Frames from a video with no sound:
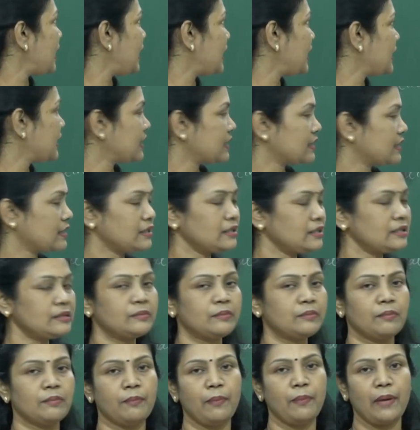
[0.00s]
under the
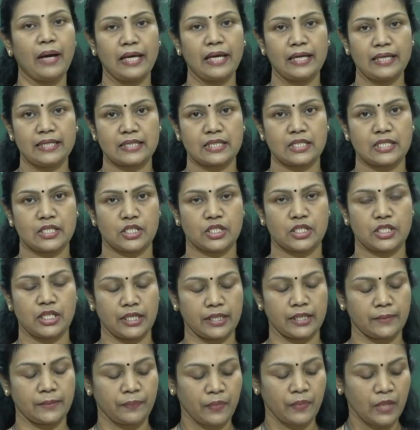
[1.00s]
balance
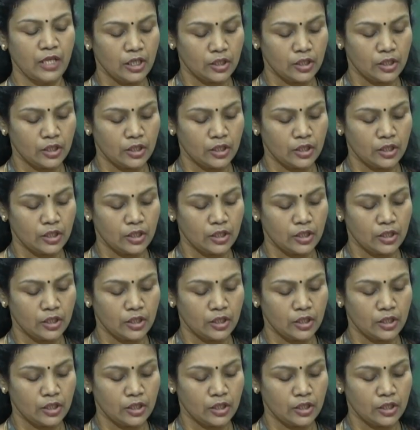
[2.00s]
sheet.